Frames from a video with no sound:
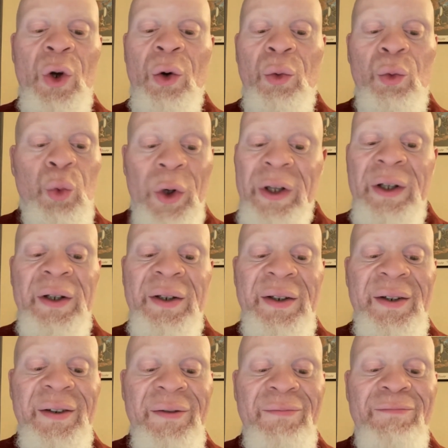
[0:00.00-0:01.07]
weird,
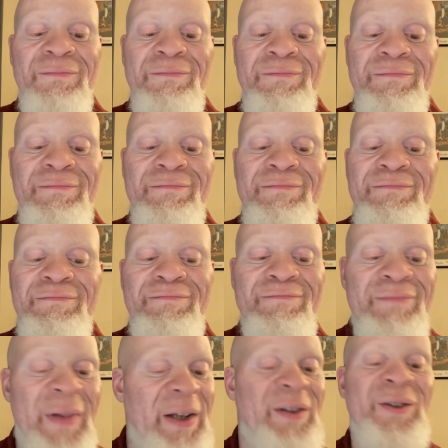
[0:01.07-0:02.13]

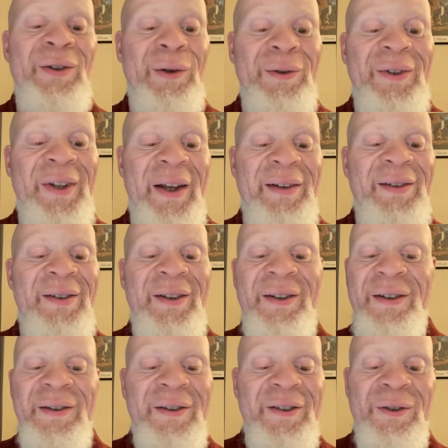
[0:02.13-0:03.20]
makes no sense.
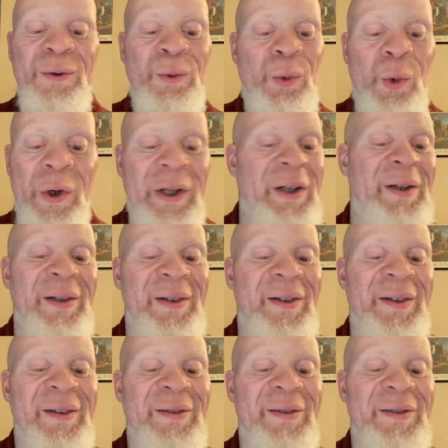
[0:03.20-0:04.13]
It's weird.